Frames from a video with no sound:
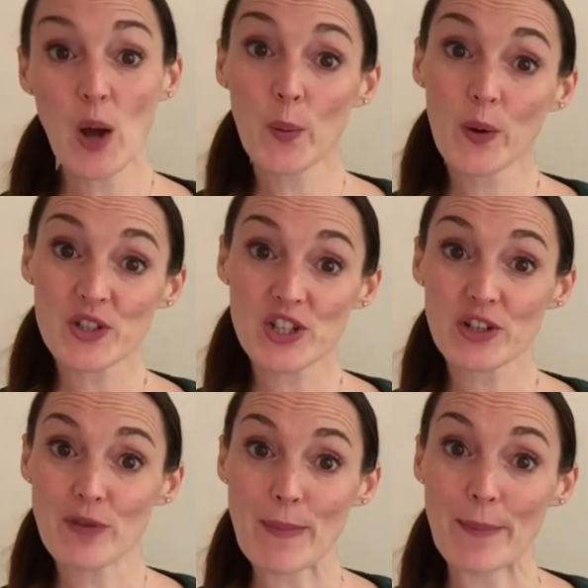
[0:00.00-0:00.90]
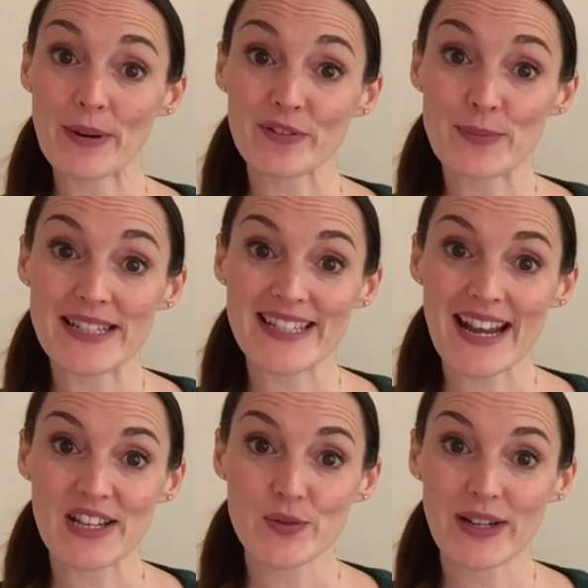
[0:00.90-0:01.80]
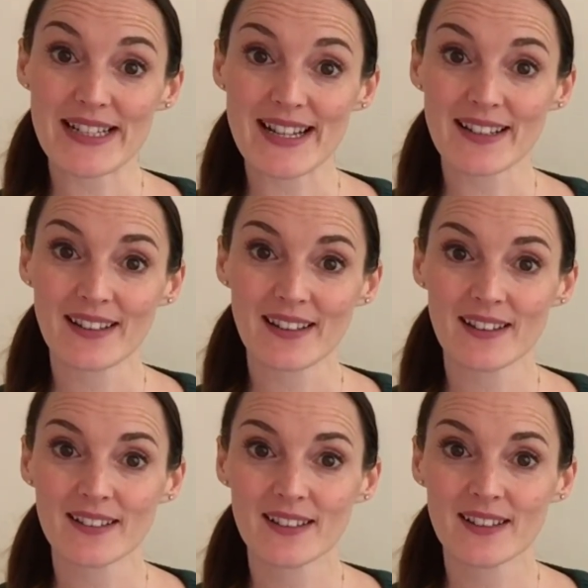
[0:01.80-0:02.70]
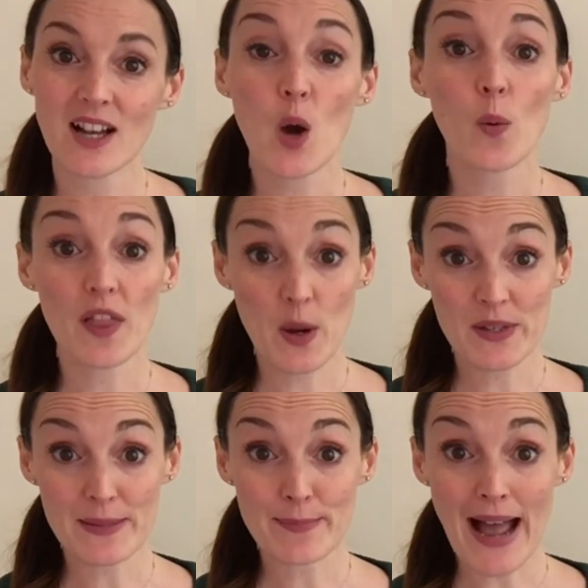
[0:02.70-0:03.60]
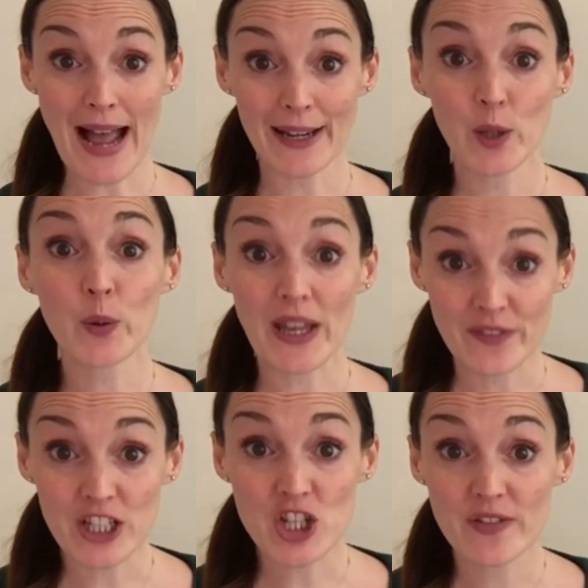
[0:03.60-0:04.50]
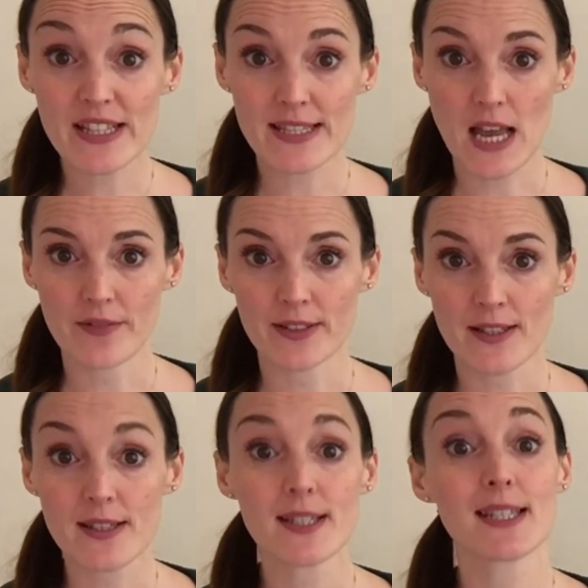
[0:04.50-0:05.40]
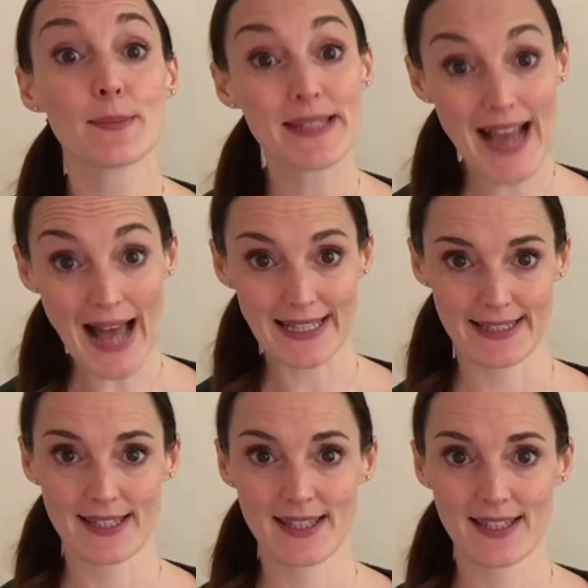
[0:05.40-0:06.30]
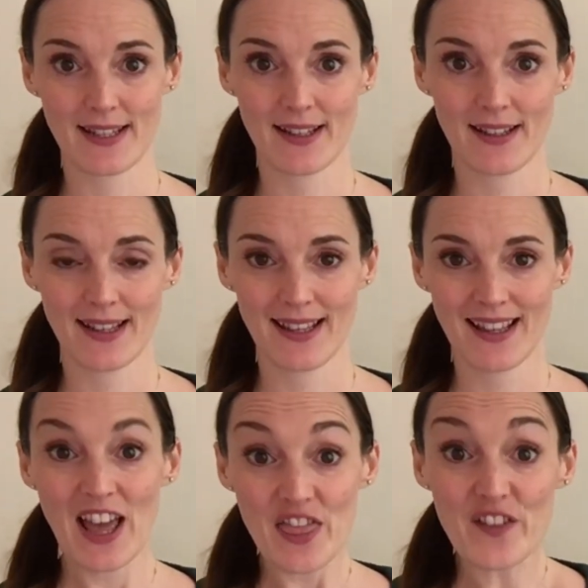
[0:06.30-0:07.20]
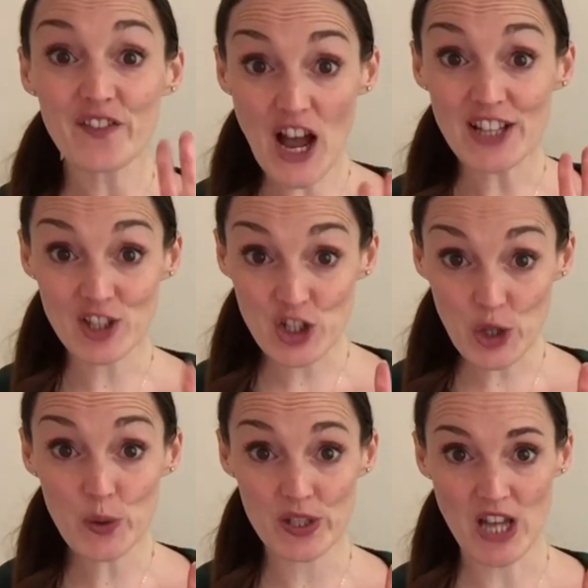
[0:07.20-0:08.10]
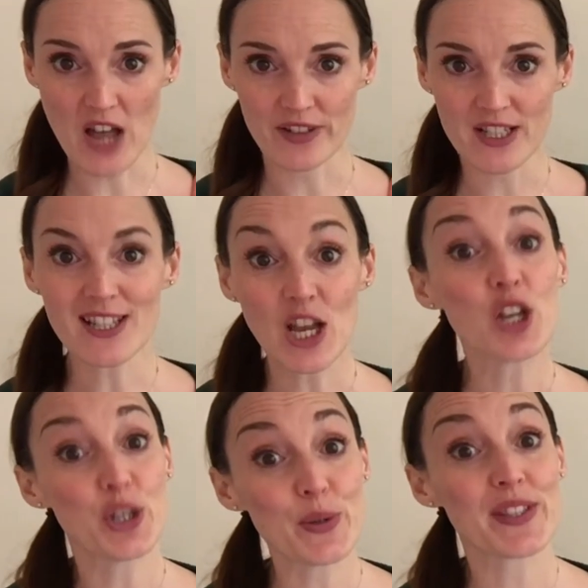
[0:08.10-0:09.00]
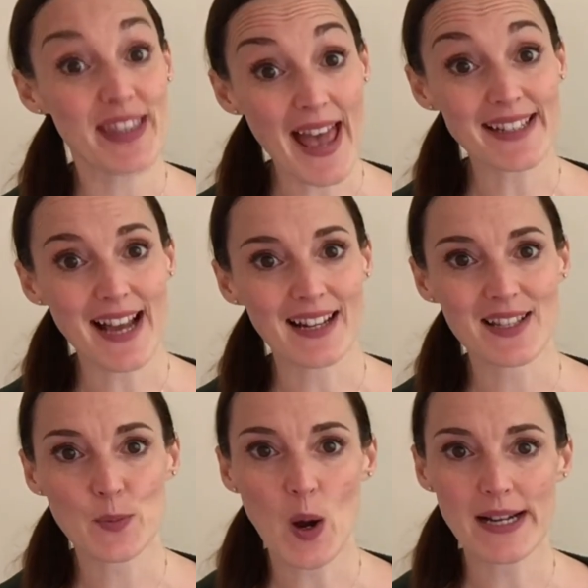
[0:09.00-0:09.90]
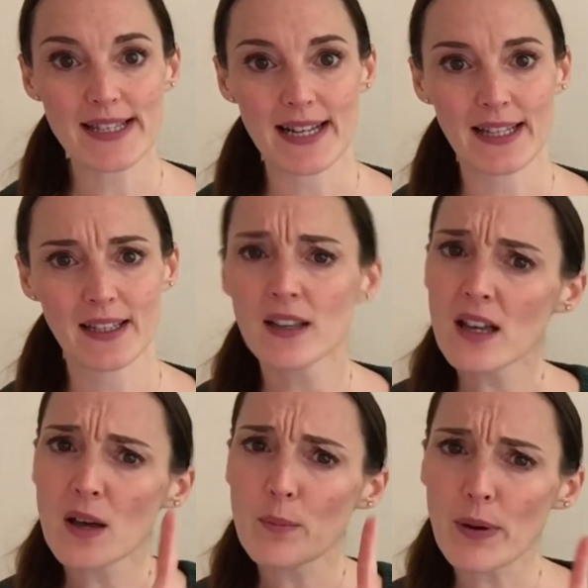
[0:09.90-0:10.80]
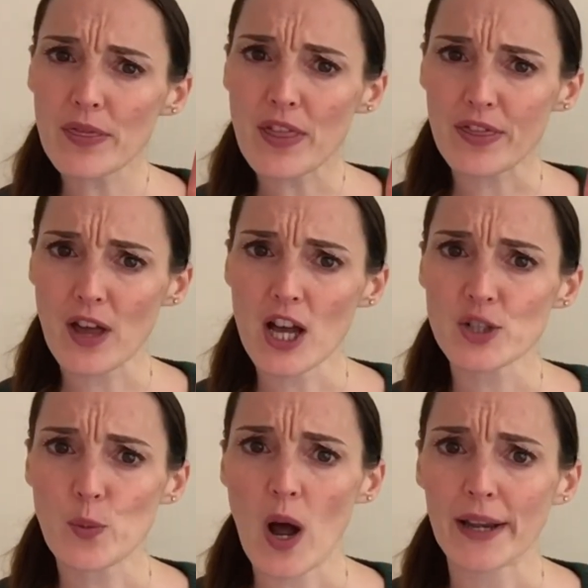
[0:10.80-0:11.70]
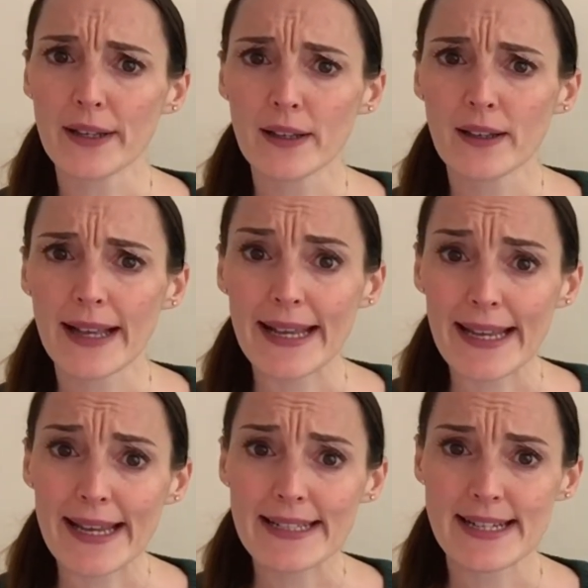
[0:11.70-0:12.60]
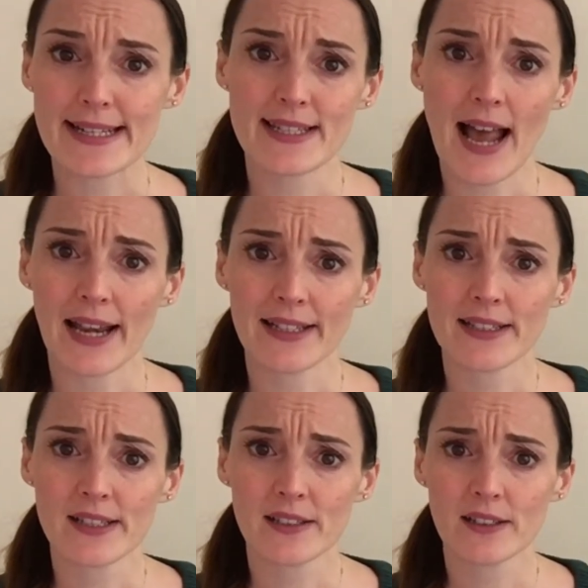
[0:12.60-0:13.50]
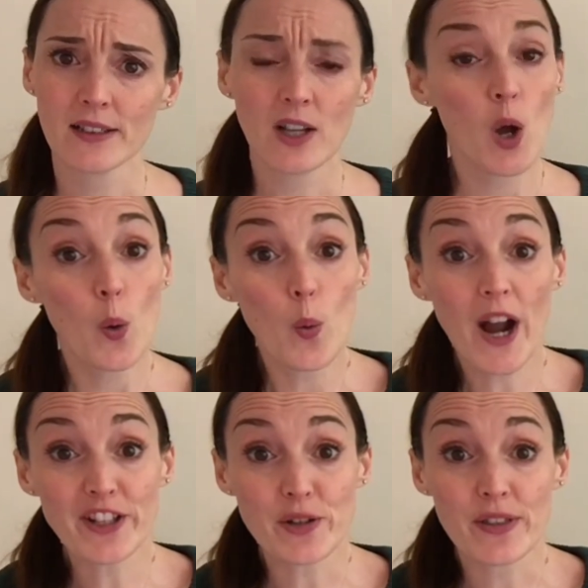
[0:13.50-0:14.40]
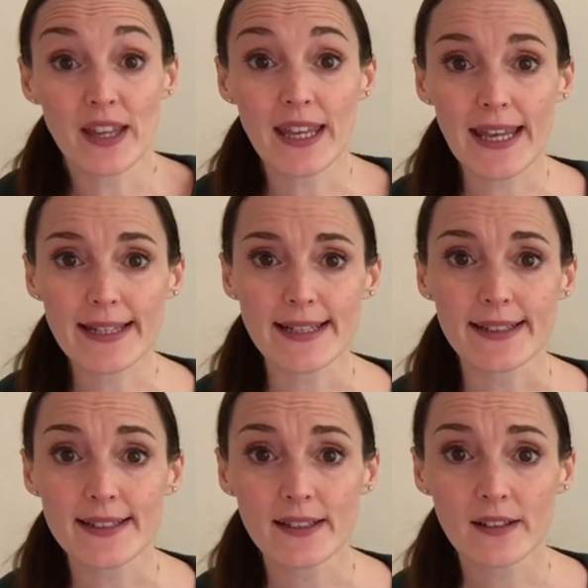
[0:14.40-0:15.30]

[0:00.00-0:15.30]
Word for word: What do you remember from today's reading? Well, there was a man who gave each of his servants some talents. The first two servants used their talents wisely, but the third one, he hid his talent. Why do you think he hid it?